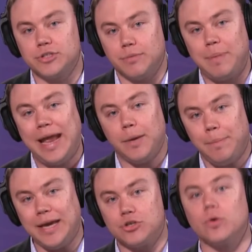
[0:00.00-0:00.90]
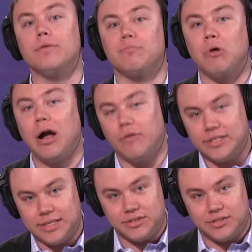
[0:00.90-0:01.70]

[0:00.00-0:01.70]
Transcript: to paint a picture of progress and